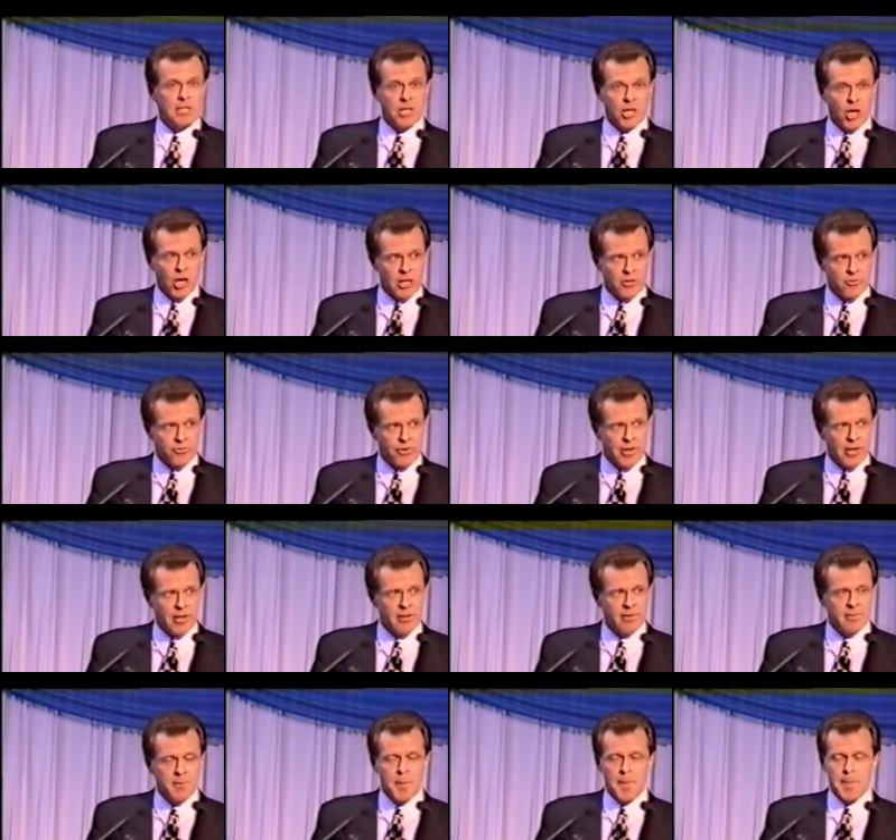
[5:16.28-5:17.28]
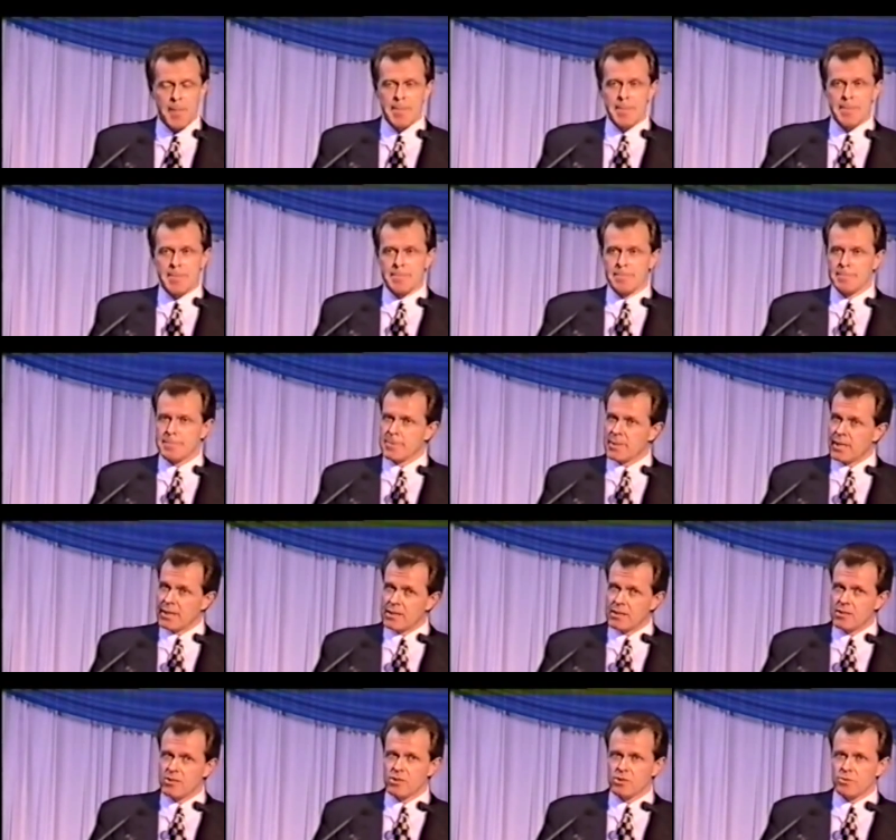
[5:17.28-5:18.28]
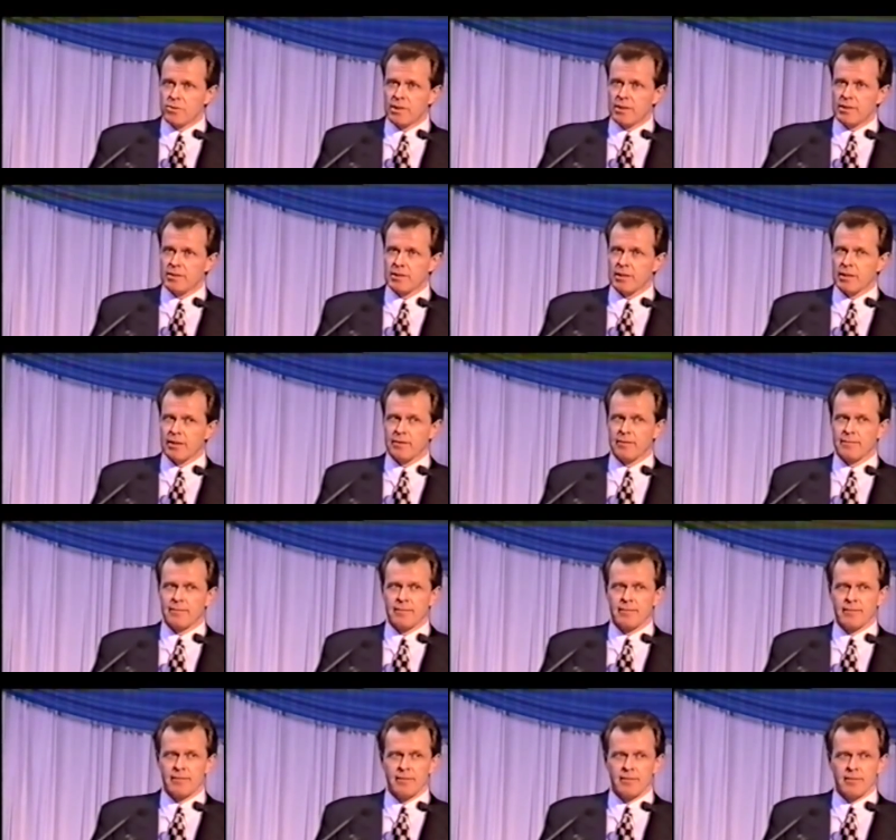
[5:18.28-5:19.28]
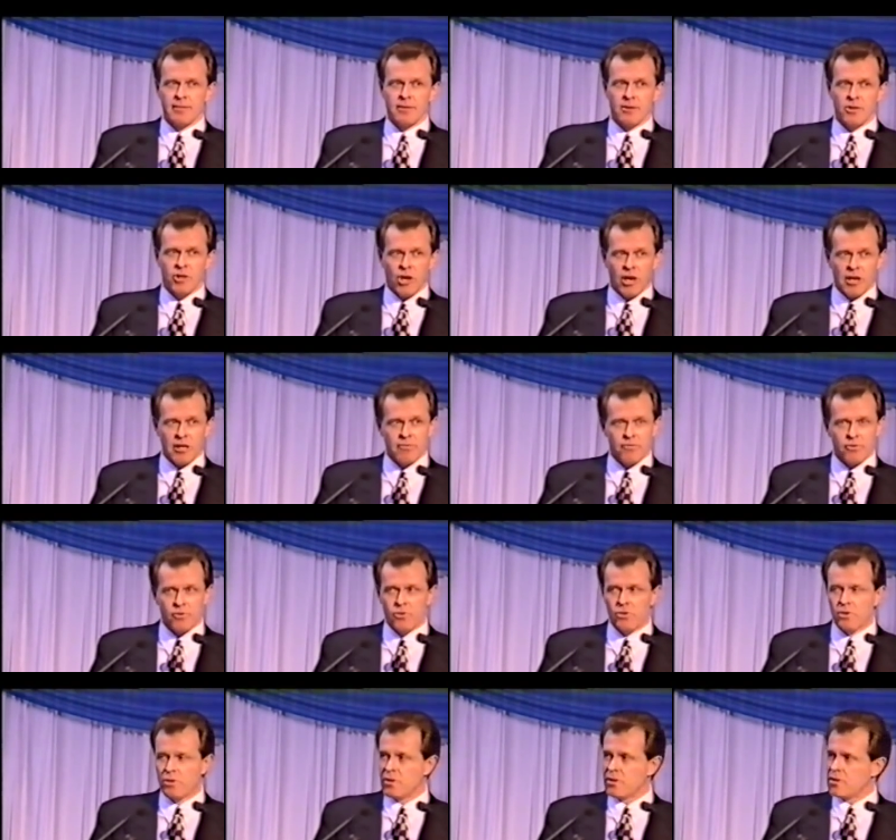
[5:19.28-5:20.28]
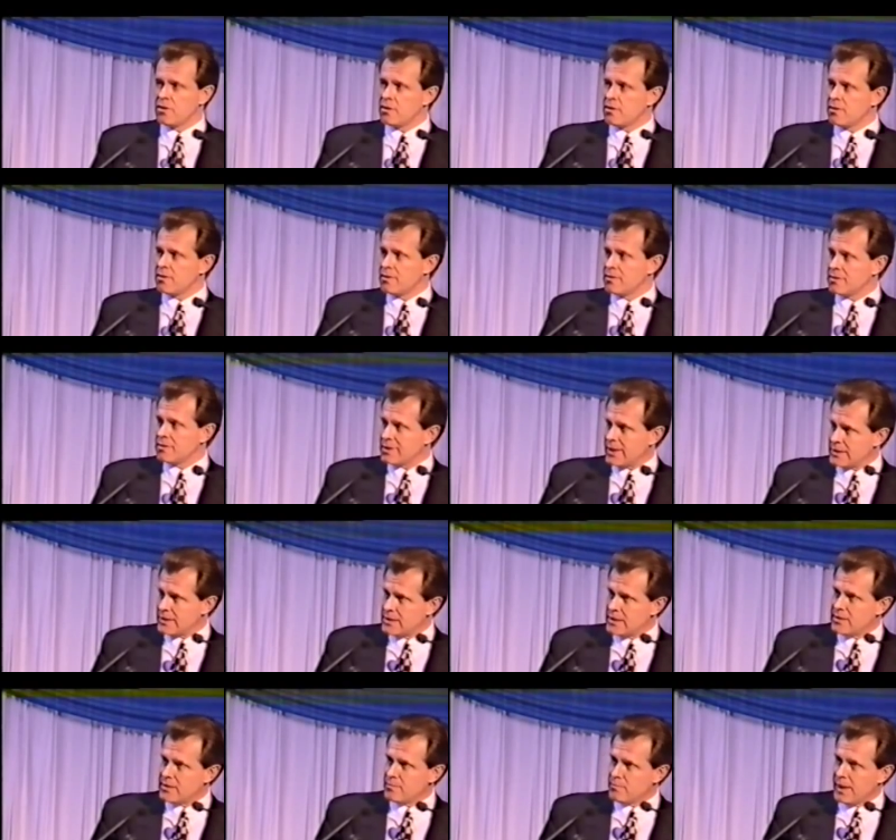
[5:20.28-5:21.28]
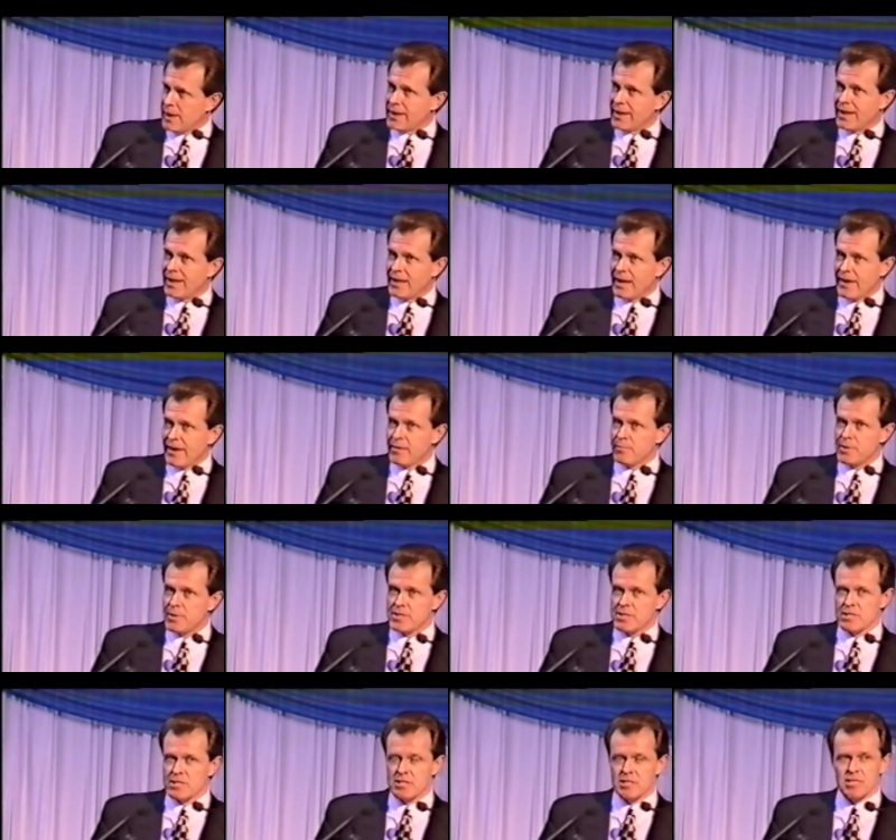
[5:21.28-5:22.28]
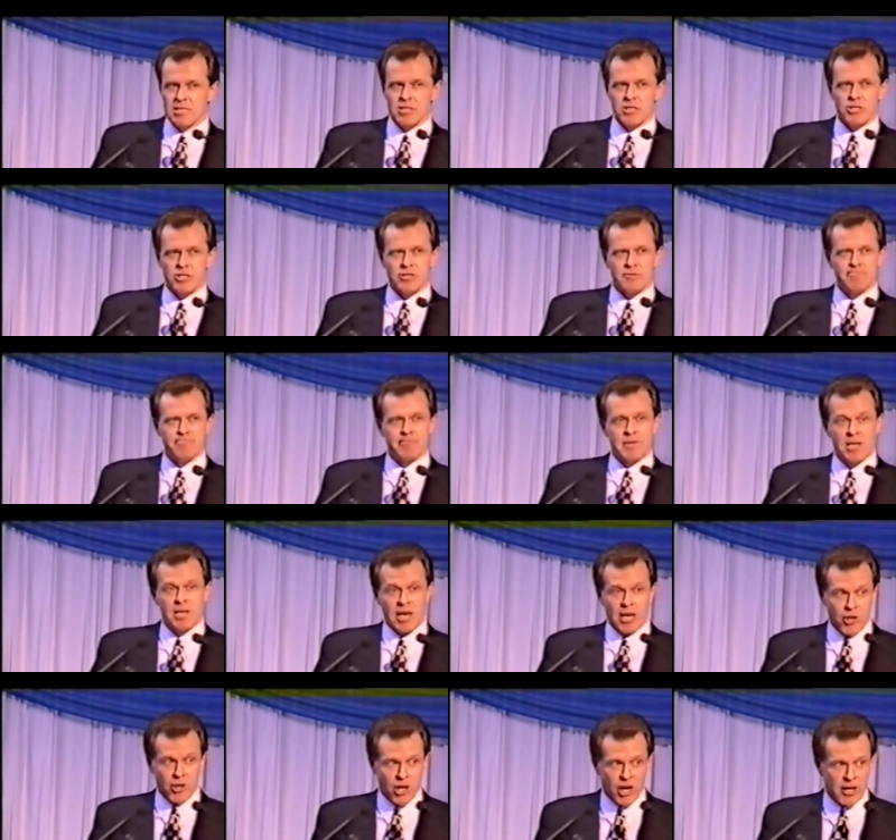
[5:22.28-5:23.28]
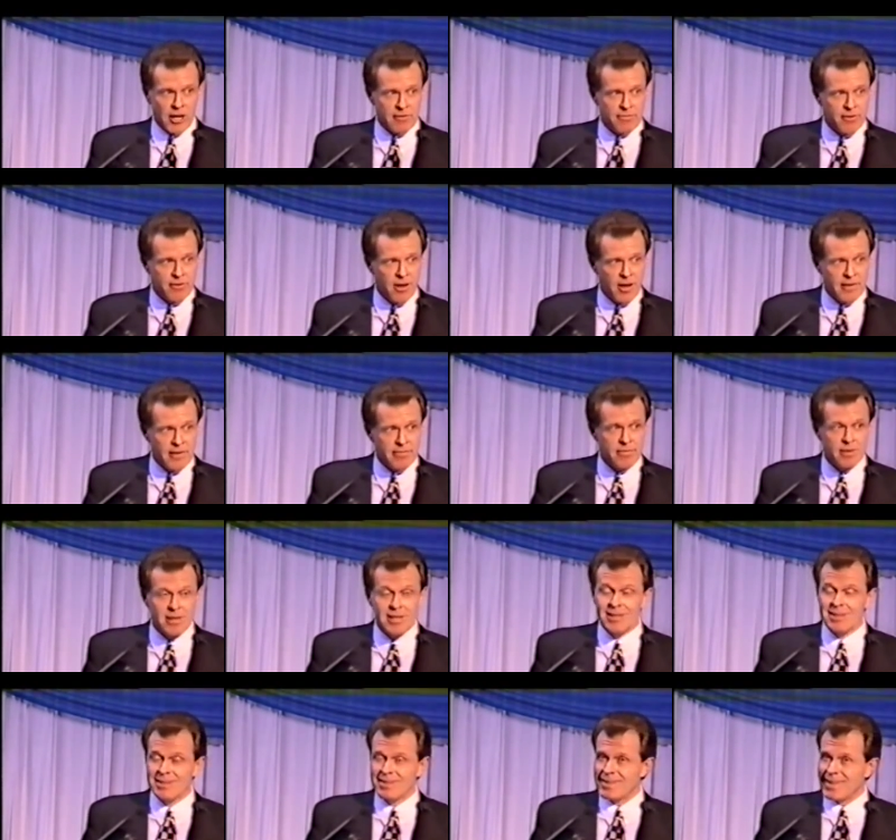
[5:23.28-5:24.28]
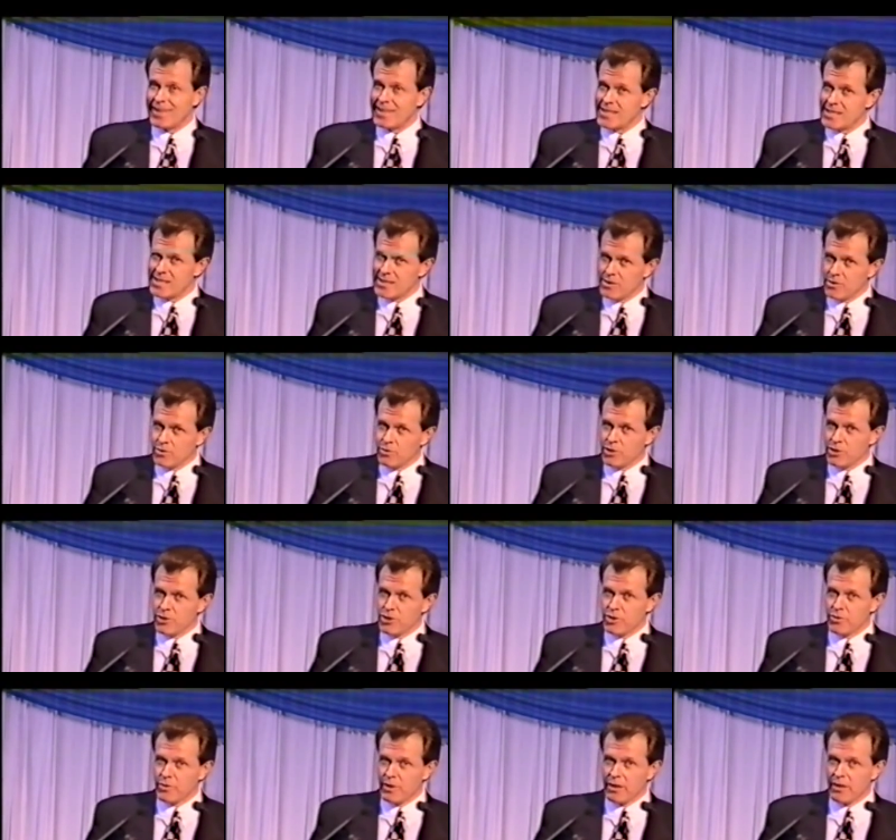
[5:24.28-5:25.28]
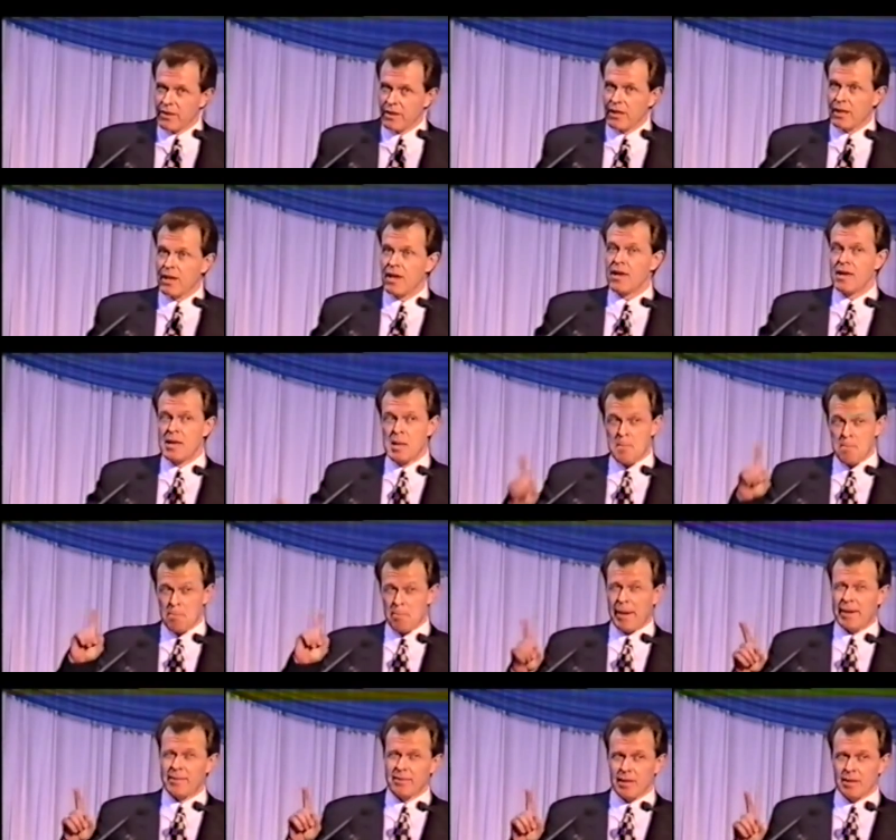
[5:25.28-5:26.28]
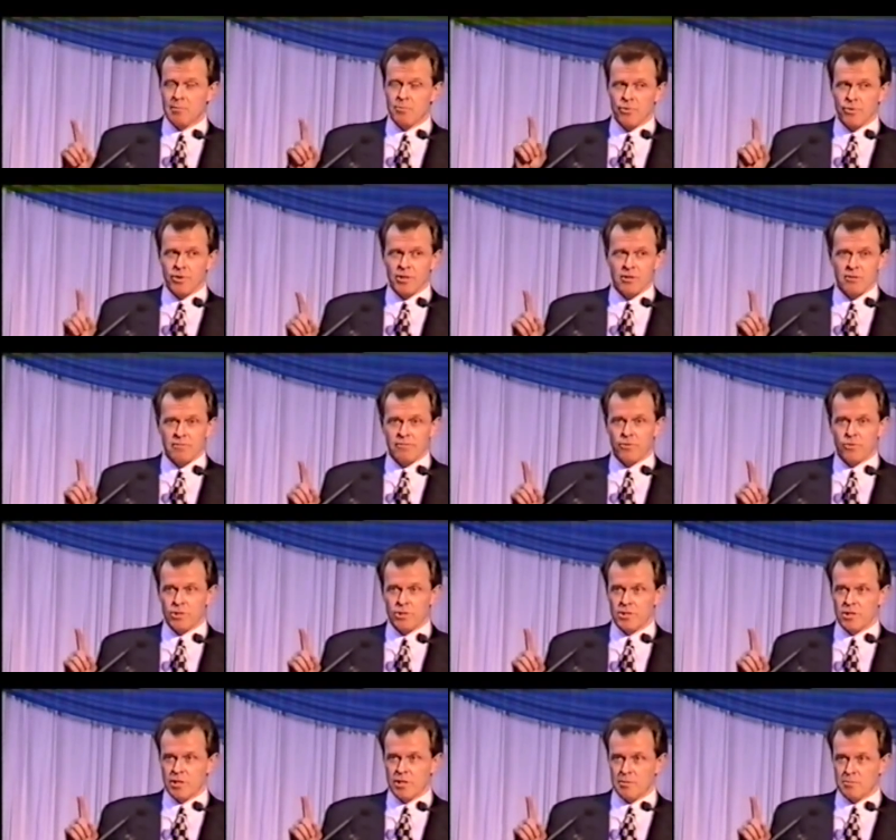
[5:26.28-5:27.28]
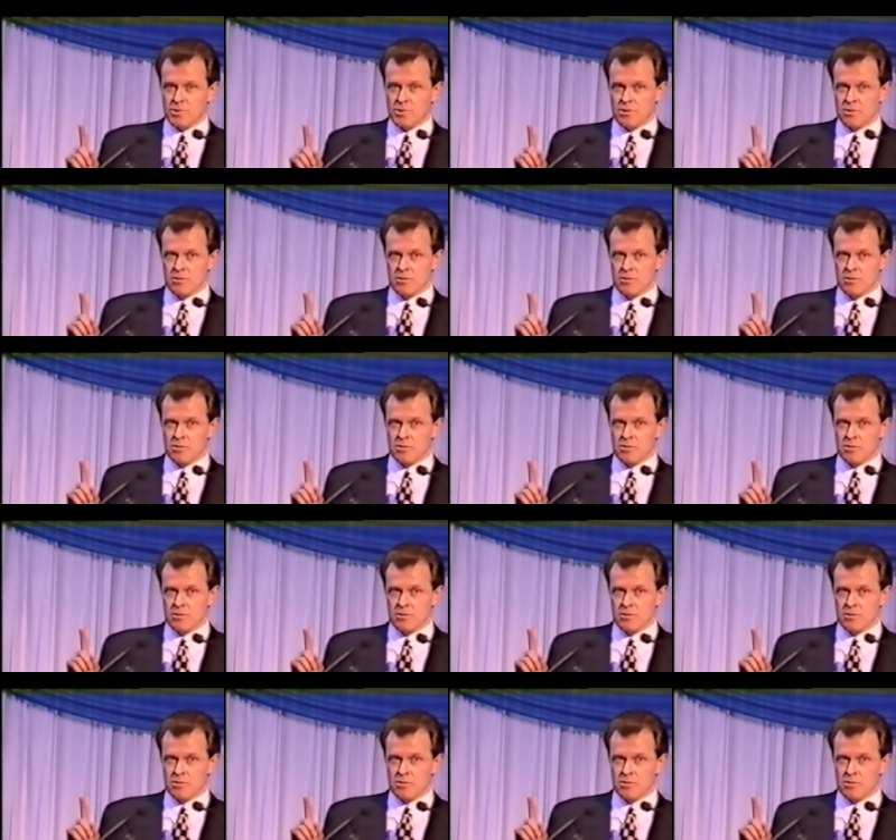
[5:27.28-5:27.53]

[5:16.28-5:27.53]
93, they didn't do anything. 94, they didn't make any other business decision. In 95, they still didn't do anything, but they brought in the four teams.